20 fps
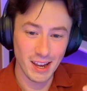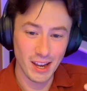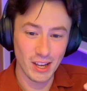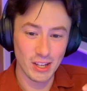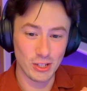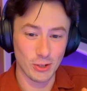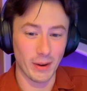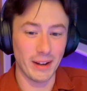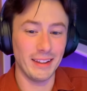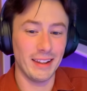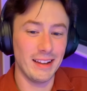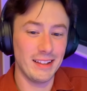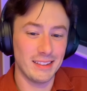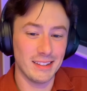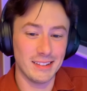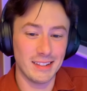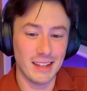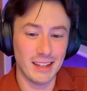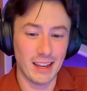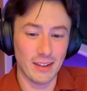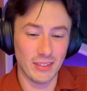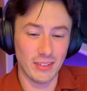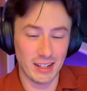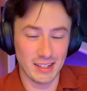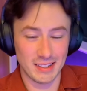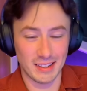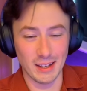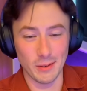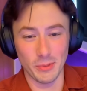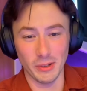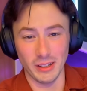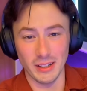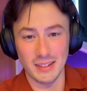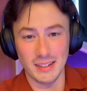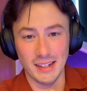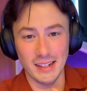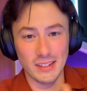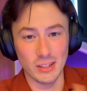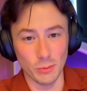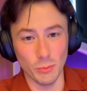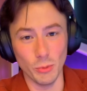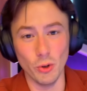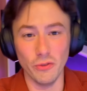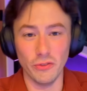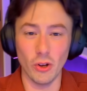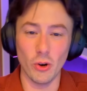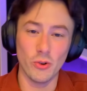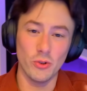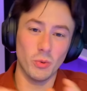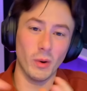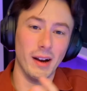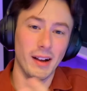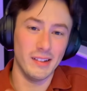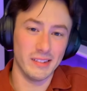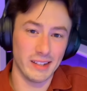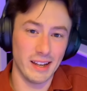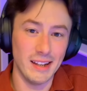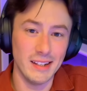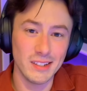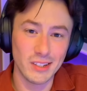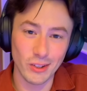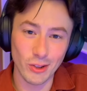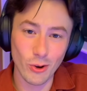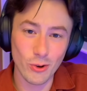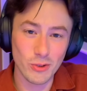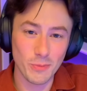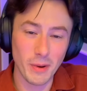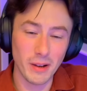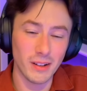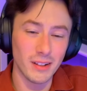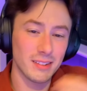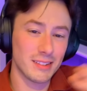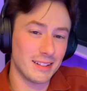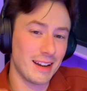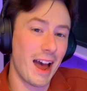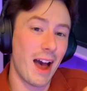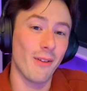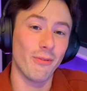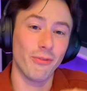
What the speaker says: So I like that they're giving us the ability to move those wells into those builds and have